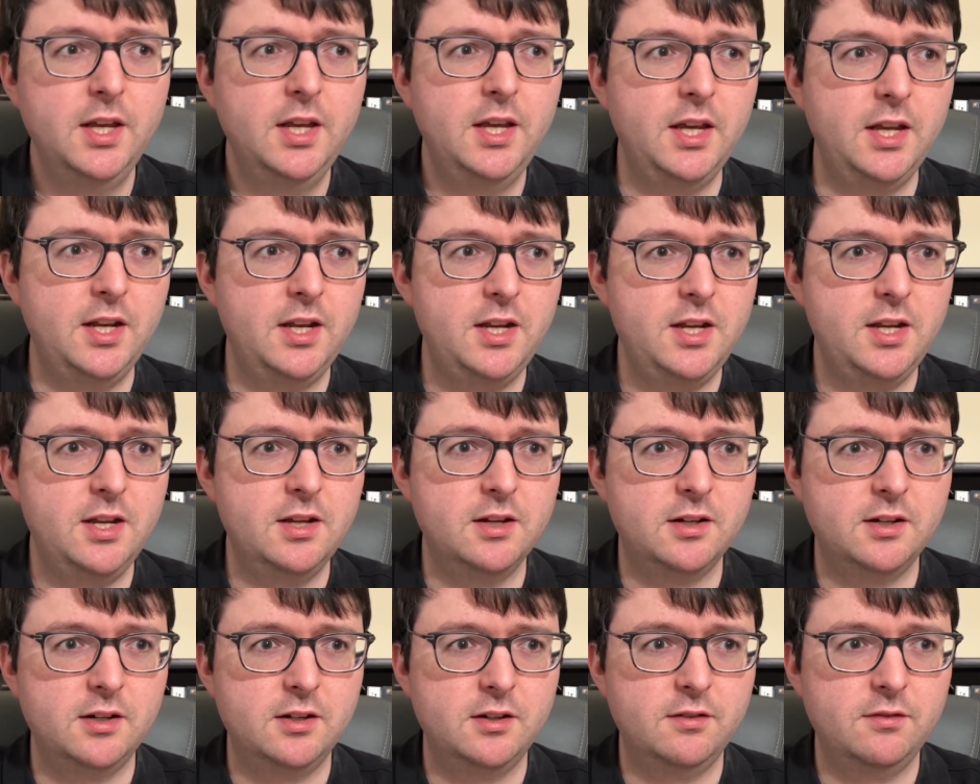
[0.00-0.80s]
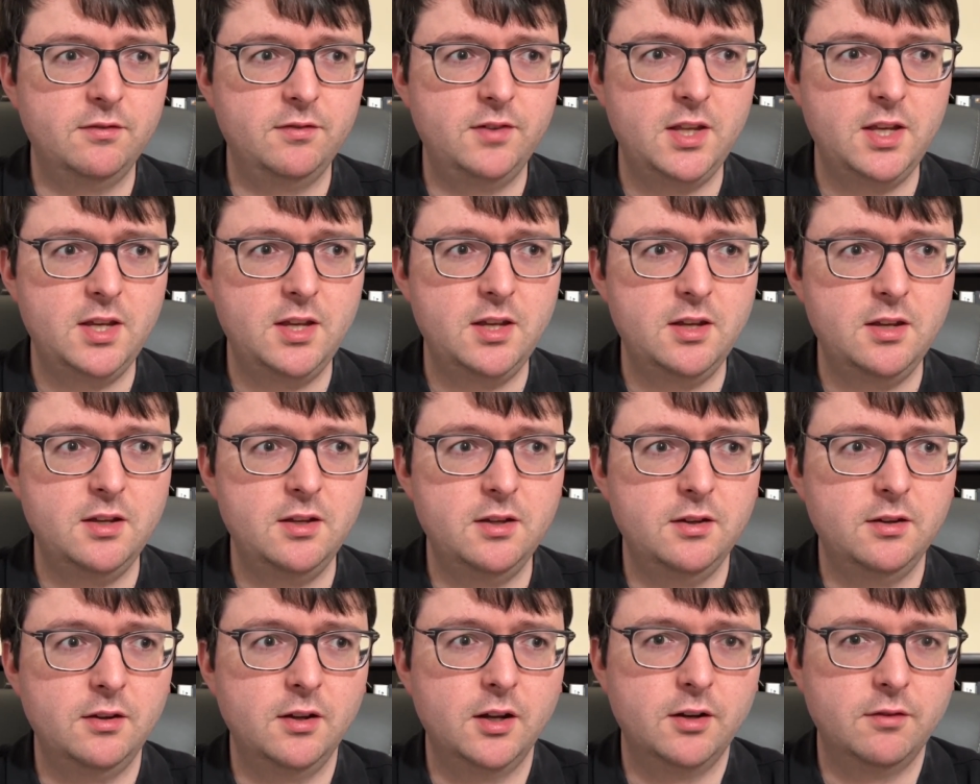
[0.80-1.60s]
any of
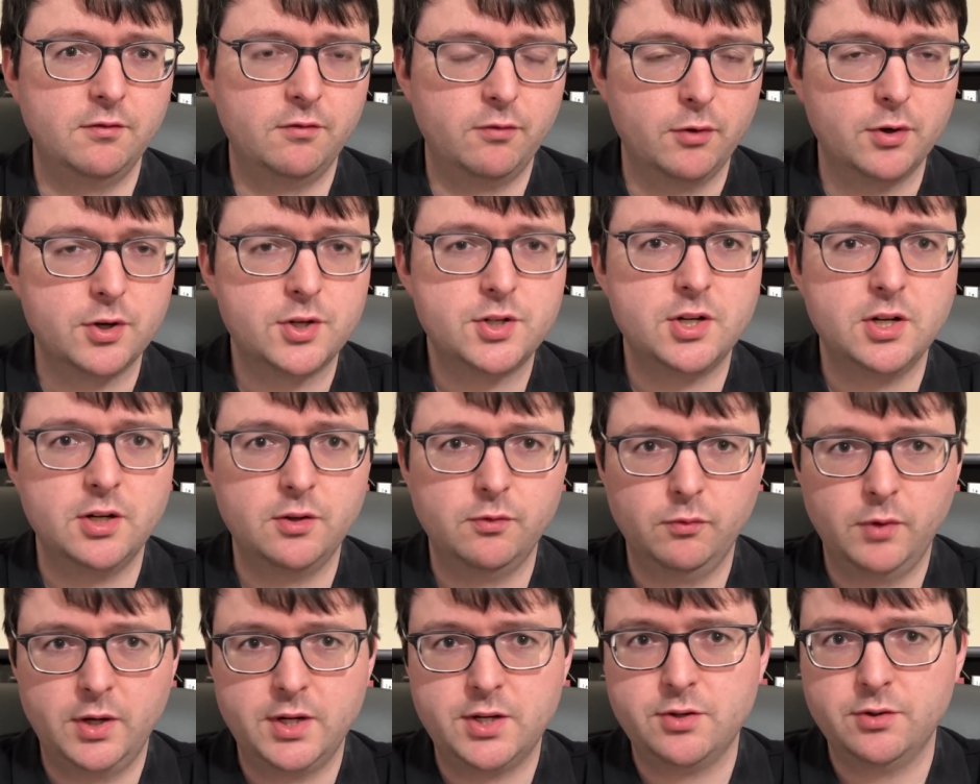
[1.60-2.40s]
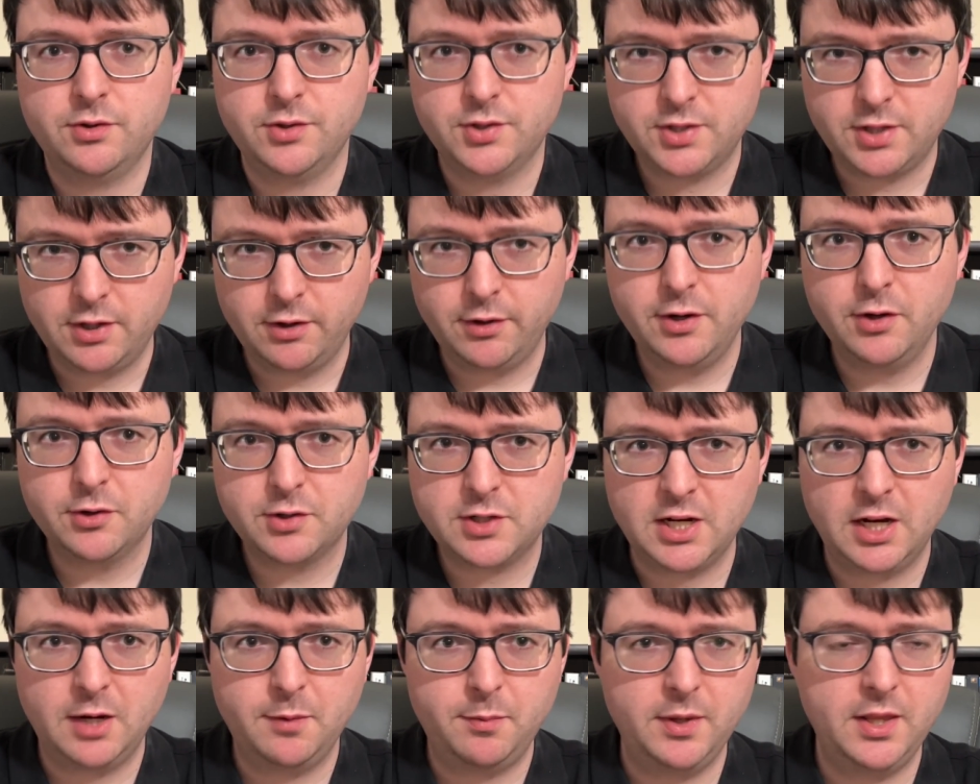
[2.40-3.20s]
the unfortunate racial
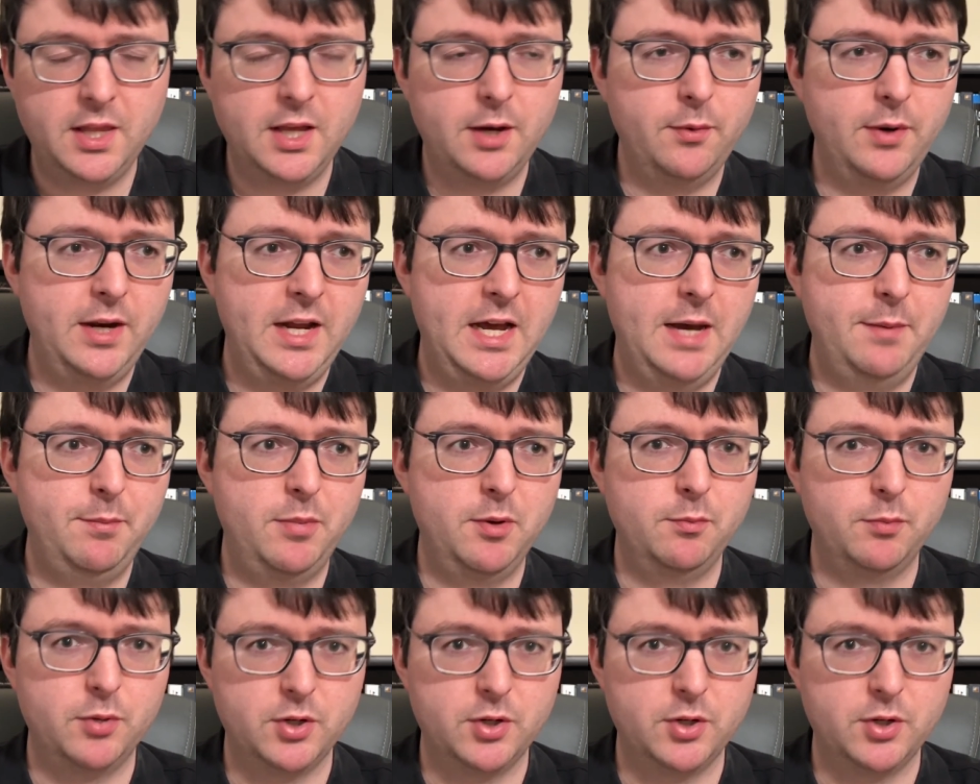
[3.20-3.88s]
stereotyping that would happen,